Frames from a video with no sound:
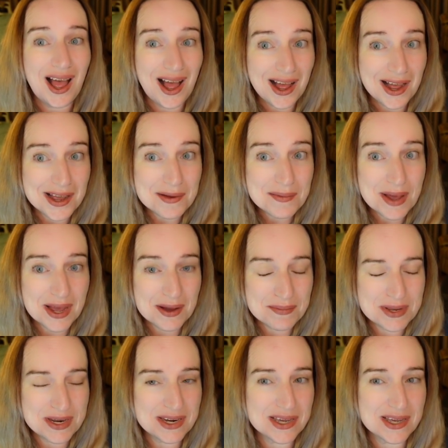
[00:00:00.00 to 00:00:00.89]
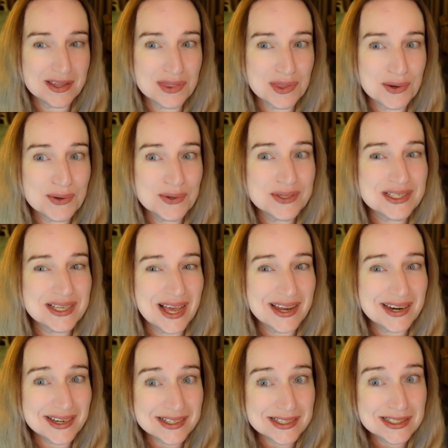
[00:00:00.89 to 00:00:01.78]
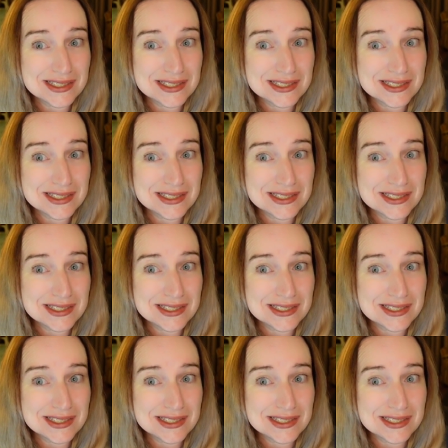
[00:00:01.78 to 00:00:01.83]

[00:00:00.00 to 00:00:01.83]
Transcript: I am happy to get those, and I